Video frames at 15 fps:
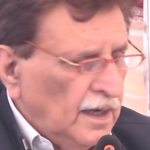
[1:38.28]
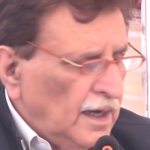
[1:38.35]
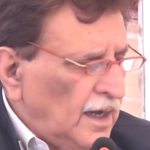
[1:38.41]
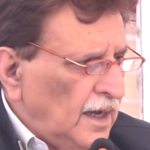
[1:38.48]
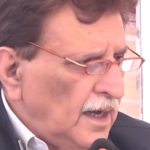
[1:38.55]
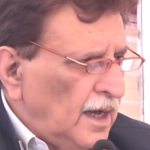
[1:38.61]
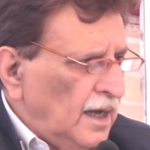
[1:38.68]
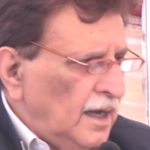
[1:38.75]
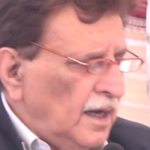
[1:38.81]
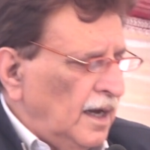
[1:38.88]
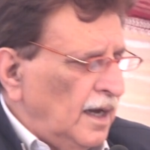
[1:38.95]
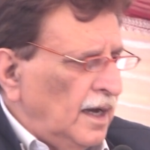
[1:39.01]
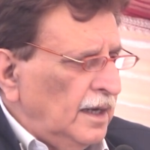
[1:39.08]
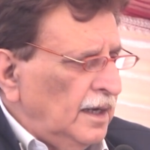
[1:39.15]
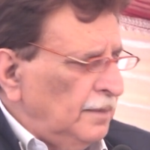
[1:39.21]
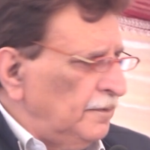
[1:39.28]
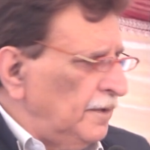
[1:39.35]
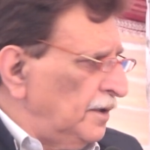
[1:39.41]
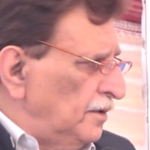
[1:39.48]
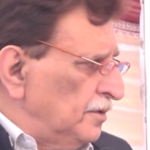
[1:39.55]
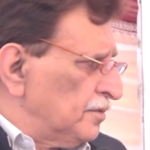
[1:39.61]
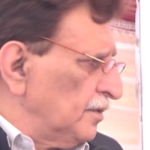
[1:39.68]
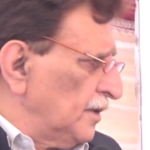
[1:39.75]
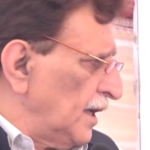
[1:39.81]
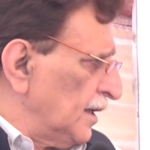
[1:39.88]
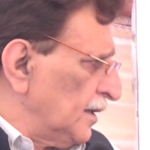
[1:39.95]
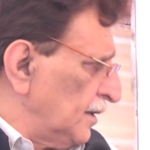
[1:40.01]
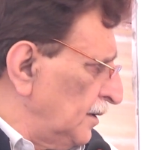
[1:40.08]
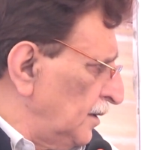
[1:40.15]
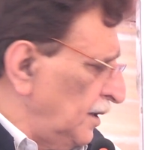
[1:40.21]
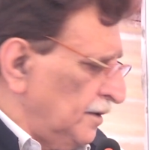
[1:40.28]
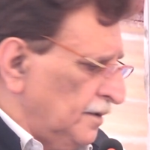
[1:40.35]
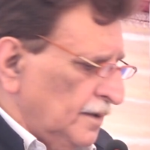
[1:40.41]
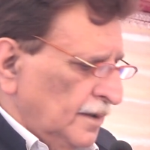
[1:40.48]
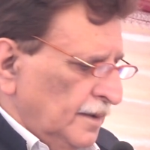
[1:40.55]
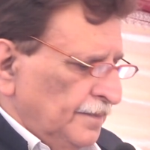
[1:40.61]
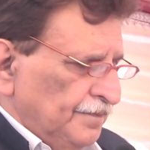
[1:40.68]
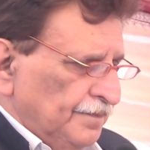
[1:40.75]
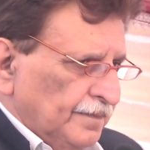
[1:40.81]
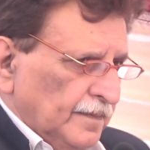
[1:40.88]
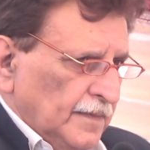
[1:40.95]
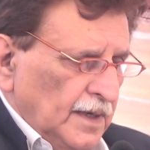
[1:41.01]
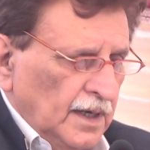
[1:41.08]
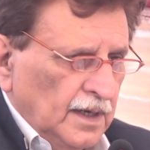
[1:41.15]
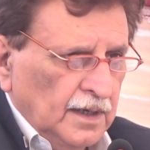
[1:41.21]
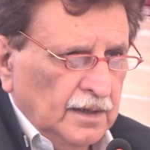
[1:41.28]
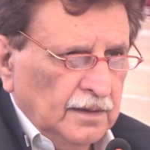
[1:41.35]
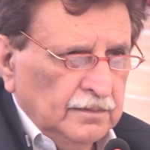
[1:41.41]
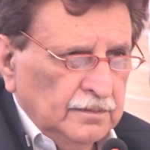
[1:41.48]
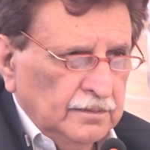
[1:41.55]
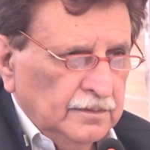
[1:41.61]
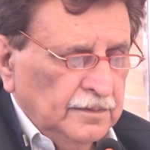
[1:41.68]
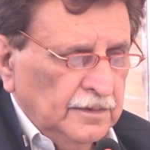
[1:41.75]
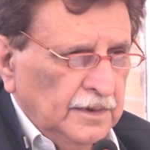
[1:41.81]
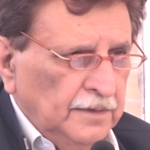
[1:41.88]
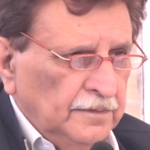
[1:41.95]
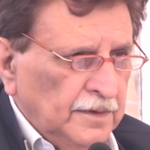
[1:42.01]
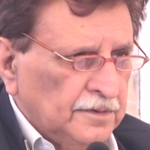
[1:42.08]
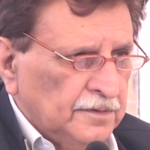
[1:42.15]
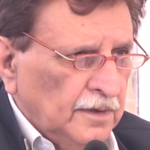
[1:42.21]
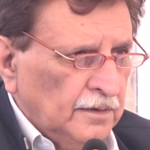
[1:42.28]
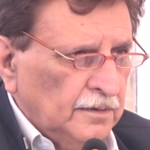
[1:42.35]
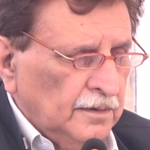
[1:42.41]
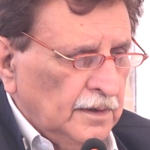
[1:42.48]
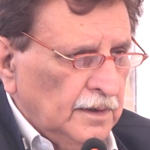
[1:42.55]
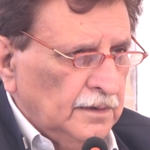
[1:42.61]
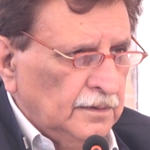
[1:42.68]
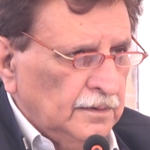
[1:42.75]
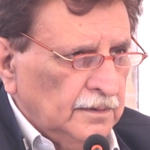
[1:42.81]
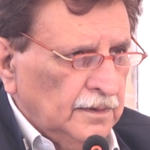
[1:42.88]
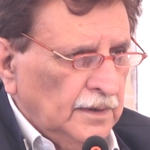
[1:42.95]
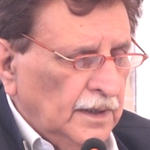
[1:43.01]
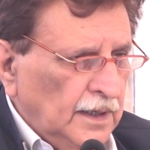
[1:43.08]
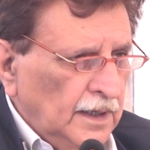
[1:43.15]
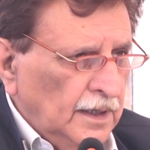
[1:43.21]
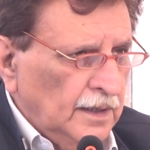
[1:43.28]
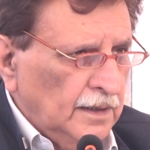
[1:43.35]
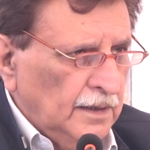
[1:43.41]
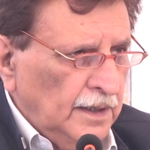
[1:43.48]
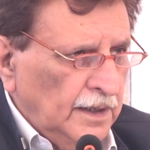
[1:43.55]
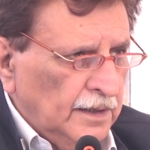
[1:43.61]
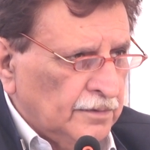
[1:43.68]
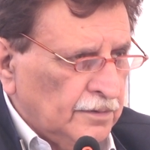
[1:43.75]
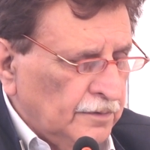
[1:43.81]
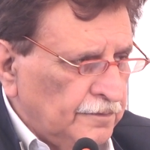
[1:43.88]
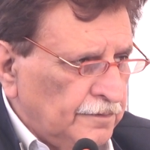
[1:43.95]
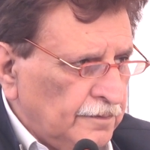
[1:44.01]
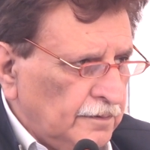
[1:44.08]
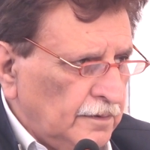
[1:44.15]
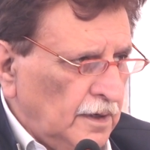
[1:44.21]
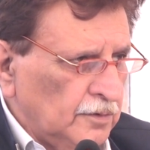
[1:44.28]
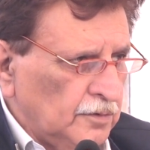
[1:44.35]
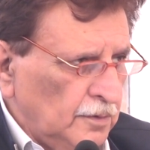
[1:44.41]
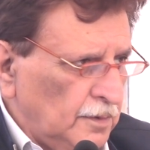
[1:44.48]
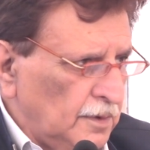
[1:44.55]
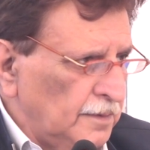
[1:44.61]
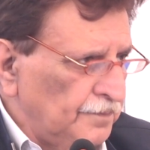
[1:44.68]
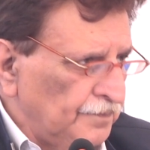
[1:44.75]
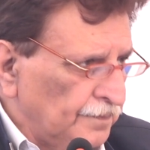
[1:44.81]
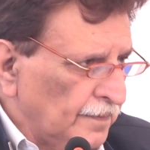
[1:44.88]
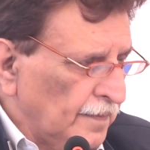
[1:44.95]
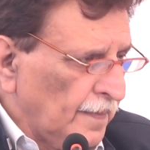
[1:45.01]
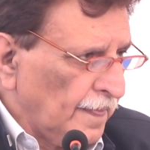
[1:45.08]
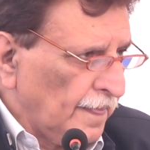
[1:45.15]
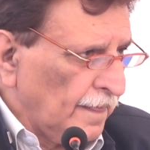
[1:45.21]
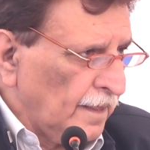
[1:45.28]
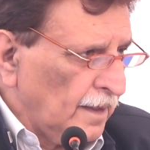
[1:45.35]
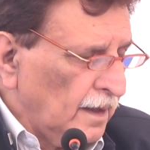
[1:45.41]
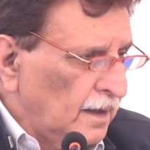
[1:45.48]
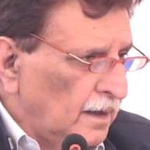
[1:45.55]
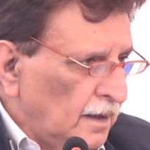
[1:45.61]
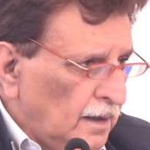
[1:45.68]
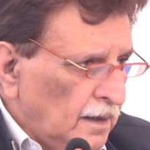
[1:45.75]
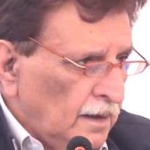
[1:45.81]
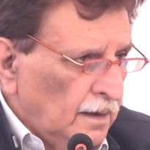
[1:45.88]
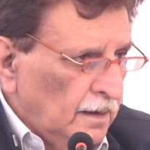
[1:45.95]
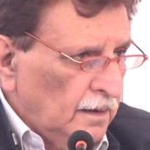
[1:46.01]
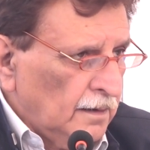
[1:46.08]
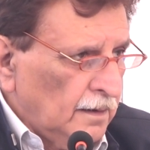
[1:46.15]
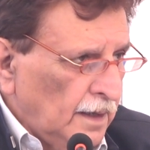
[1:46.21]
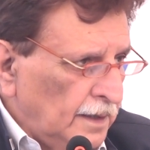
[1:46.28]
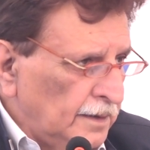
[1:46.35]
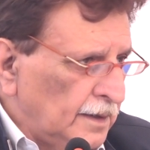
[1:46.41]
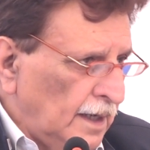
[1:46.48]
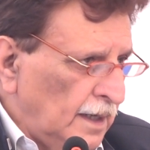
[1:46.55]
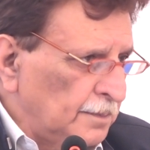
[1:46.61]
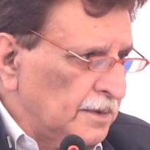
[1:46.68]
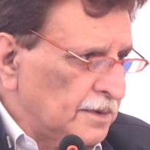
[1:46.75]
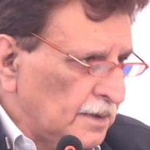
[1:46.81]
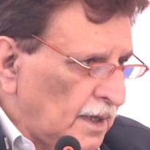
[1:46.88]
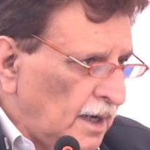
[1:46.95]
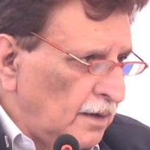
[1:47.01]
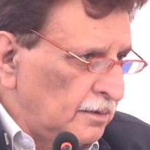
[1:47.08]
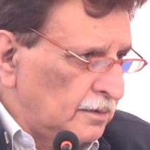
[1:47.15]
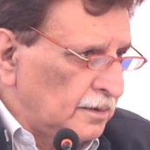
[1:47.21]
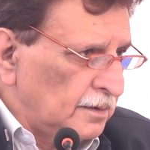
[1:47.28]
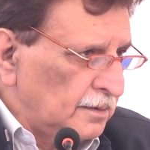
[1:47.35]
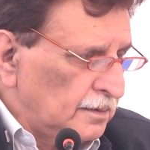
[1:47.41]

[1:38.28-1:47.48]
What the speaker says: I am witness to that, these events on 8th of October. On 9th I am a scout.